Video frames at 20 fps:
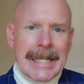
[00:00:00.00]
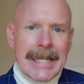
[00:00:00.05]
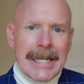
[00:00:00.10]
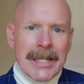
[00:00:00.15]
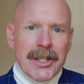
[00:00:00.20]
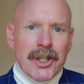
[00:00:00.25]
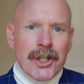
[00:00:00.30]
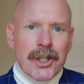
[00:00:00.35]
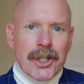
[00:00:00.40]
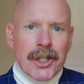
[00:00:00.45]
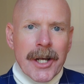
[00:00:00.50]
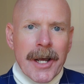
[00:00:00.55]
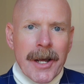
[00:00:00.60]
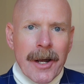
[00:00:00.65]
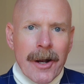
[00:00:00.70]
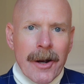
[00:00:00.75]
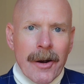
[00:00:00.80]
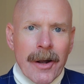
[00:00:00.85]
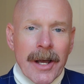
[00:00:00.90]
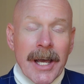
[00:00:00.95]
this
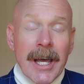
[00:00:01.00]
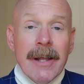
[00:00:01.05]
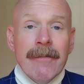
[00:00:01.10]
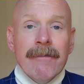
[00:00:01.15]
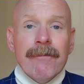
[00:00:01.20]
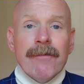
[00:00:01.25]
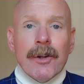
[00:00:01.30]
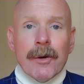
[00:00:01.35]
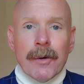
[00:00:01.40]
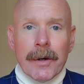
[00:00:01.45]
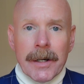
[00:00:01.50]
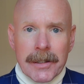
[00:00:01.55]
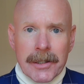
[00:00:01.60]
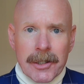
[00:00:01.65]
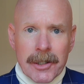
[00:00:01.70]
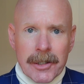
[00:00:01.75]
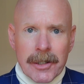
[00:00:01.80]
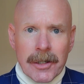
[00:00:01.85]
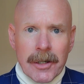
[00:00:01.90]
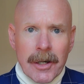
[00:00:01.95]
chair
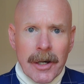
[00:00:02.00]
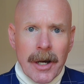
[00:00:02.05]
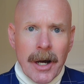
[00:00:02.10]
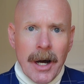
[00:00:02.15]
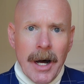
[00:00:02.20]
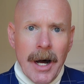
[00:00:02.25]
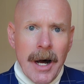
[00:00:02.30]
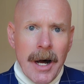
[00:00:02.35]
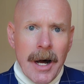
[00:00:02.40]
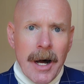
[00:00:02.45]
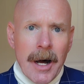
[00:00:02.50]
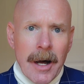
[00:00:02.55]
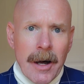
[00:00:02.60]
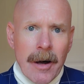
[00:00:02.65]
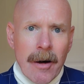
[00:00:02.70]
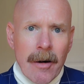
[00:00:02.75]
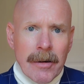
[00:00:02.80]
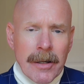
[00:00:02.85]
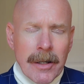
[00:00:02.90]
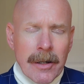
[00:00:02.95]
influenced?
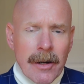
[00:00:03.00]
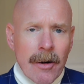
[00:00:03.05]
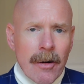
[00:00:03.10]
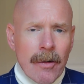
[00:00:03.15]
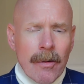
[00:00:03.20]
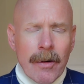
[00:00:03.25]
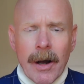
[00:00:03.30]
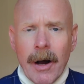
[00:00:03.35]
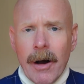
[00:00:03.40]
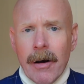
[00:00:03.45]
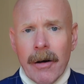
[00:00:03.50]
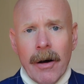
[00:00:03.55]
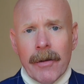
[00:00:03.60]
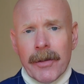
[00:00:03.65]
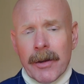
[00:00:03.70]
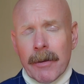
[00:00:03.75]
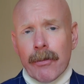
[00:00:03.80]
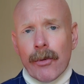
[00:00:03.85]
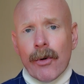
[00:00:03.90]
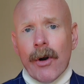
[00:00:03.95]
On
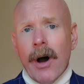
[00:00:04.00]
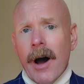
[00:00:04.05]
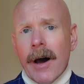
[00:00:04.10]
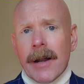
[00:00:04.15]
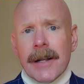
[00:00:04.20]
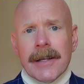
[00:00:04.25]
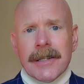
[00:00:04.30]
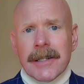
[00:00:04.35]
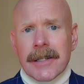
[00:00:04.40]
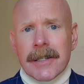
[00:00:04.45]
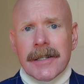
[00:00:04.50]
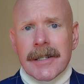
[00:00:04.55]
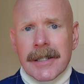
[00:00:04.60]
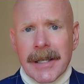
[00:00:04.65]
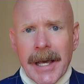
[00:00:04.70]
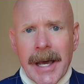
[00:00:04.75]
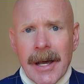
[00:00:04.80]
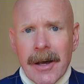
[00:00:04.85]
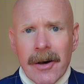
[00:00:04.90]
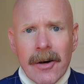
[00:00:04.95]
the broadest
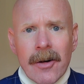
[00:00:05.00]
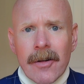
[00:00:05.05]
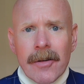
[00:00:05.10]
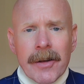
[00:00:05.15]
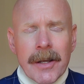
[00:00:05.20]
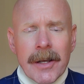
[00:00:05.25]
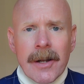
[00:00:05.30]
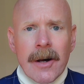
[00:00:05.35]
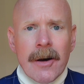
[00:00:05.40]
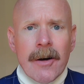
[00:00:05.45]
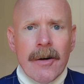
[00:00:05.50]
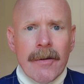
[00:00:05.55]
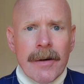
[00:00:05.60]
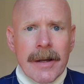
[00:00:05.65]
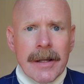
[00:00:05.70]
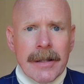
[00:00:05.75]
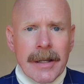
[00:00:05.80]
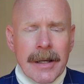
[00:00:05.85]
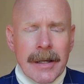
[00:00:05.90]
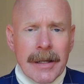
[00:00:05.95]
scale,
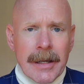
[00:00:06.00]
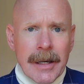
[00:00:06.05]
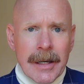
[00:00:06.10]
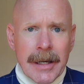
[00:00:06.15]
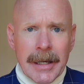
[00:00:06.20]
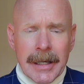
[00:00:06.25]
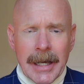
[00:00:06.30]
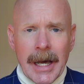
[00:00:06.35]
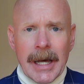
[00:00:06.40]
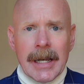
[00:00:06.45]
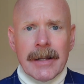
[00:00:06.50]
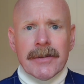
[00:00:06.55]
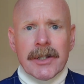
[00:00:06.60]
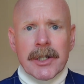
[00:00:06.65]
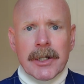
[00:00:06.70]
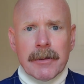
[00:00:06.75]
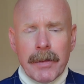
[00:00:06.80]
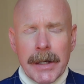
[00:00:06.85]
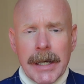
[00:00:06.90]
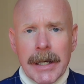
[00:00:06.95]
it could kind of
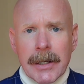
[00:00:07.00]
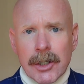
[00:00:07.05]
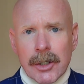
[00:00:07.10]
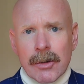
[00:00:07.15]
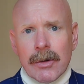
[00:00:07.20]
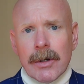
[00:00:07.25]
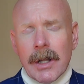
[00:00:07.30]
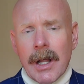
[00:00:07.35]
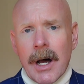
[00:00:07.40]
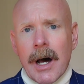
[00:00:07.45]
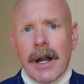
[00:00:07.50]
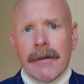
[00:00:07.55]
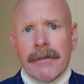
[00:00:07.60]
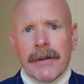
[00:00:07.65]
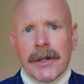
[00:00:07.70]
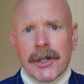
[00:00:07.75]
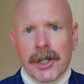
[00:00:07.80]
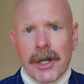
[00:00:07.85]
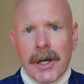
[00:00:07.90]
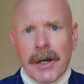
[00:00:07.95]
speak to a lot of
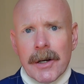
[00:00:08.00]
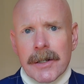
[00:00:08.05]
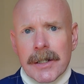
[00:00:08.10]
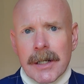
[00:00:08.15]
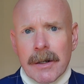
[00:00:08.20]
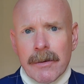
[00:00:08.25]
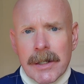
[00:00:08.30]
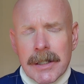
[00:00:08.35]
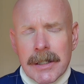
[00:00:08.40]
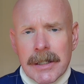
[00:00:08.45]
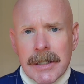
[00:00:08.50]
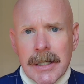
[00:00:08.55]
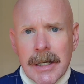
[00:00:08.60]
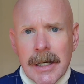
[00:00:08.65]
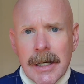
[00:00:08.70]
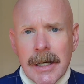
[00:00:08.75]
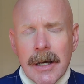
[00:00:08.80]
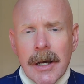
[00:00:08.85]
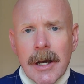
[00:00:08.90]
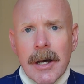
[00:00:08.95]
the chairs that we
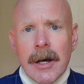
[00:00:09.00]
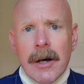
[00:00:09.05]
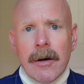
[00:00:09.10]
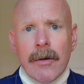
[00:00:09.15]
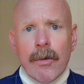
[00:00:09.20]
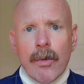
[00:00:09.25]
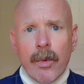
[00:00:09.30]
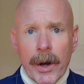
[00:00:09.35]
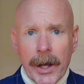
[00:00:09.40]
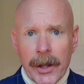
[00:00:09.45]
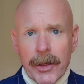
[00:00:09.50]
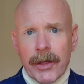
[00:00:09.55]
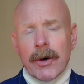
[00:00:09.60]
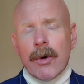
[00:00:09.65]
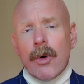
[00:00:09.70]
see with the